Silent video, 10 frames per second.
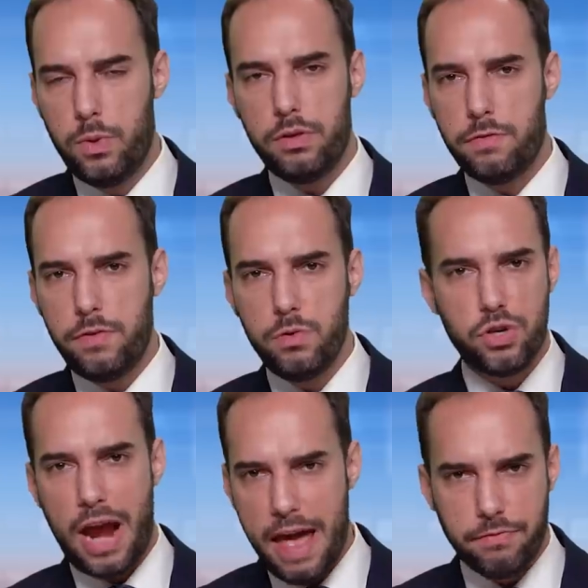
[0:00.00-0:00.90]
Will the
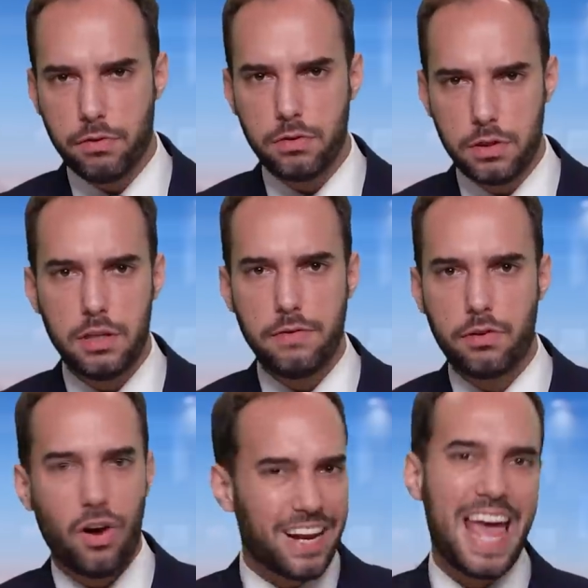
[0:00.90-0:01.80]
future ever
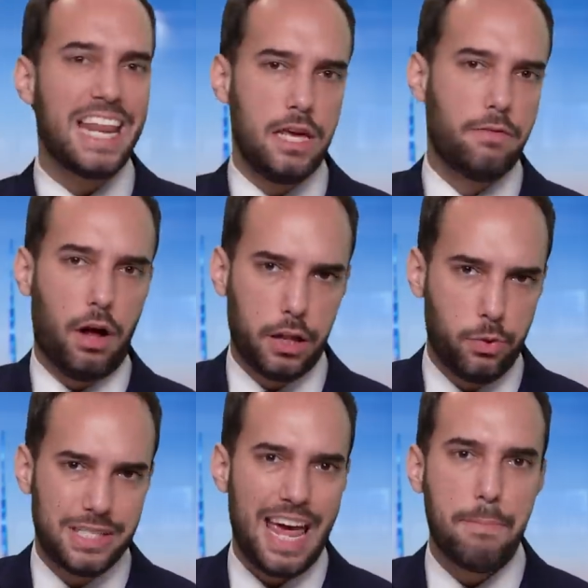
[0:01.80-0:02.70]
deliver on any of
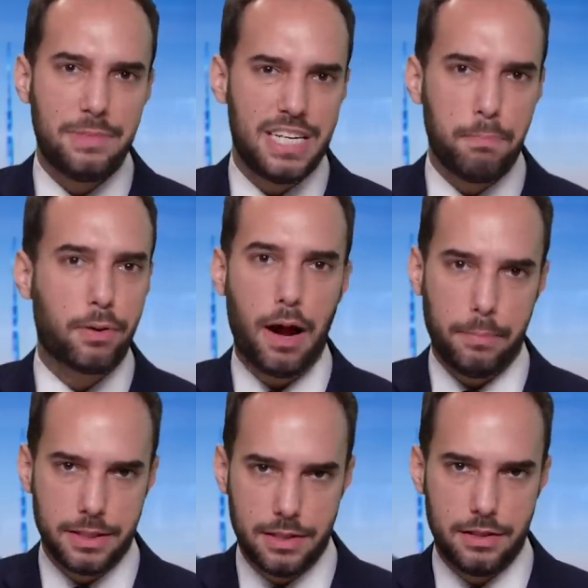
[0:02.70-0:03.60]
Hollywood's empty
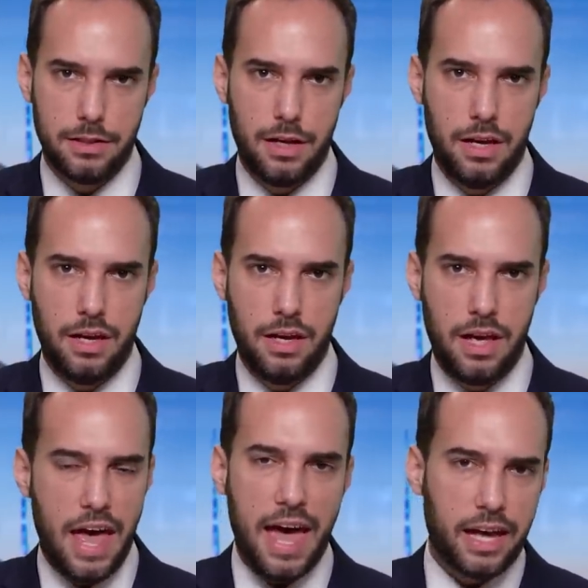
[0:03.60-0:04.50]
promises?
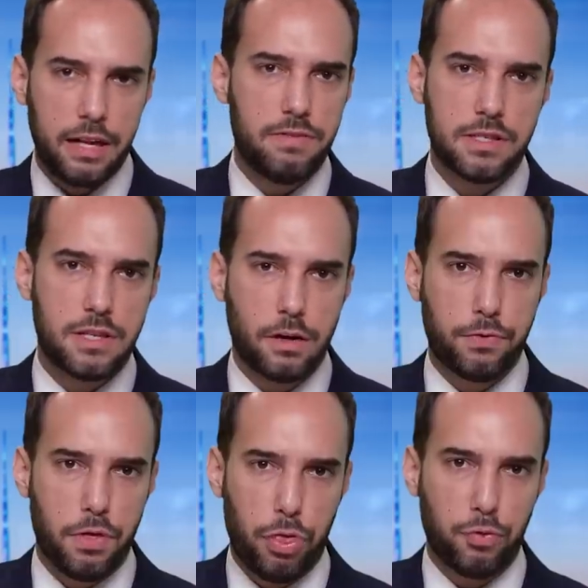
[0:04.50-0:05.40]
Heck, I'd even settle
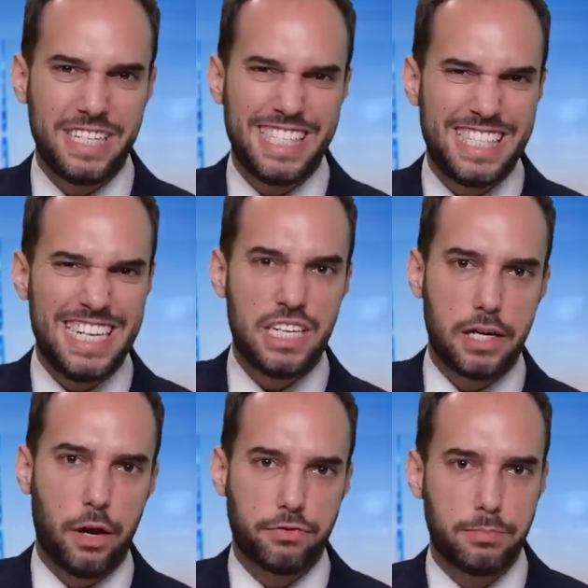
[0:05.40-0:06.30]
for the three
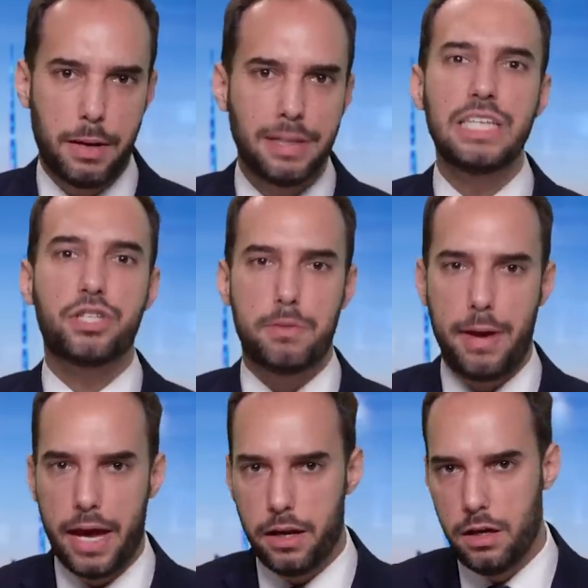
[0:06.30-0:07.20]
seashells from Demolition
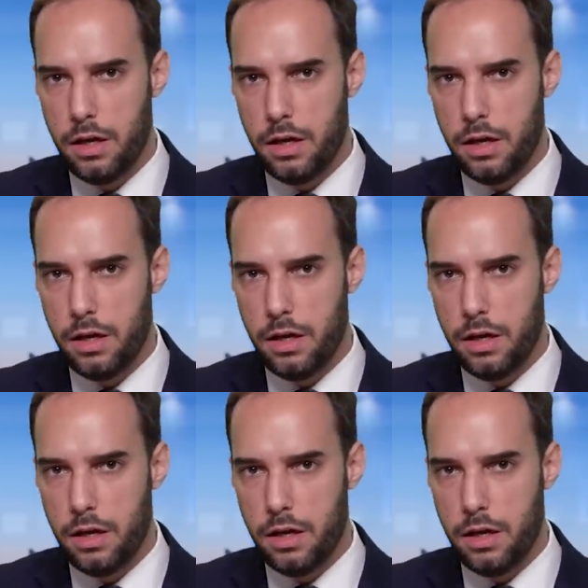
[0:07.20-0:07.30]
Man.